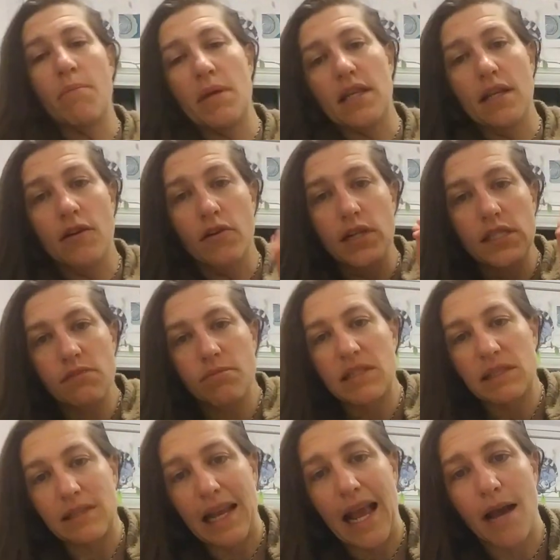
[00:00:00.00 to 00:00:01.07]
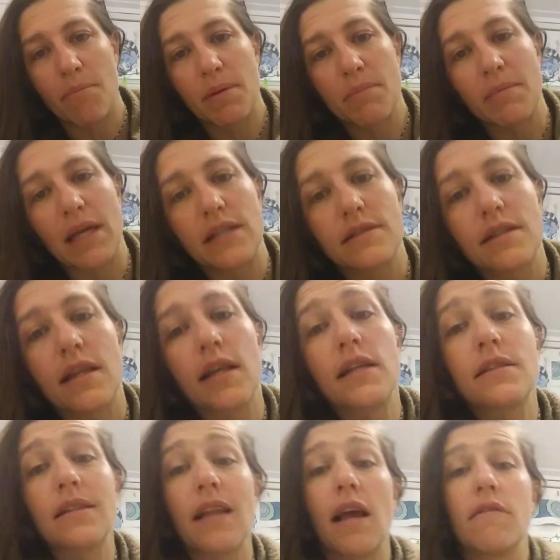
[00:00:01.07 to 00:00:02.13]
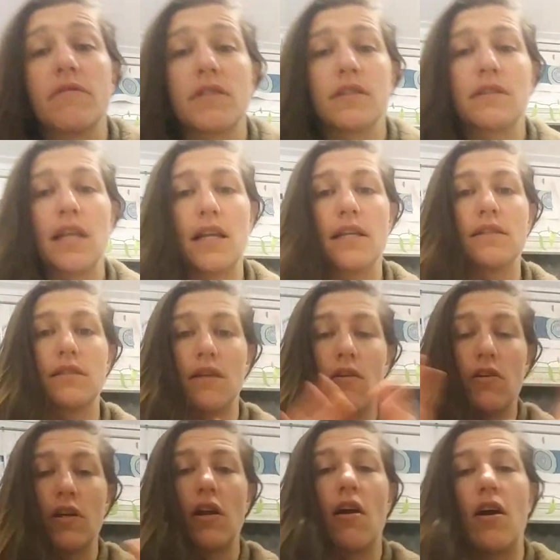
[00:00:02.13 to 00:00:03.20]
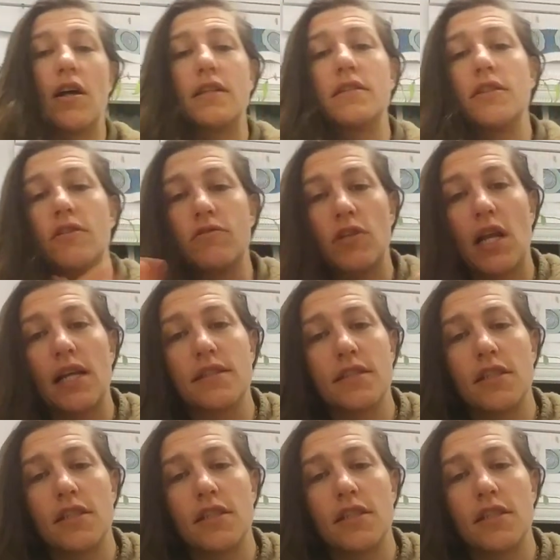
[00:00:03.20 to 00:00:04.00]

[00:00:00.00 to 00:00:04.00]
And the crisp snap means that it's left, that it's all gone, neutralized.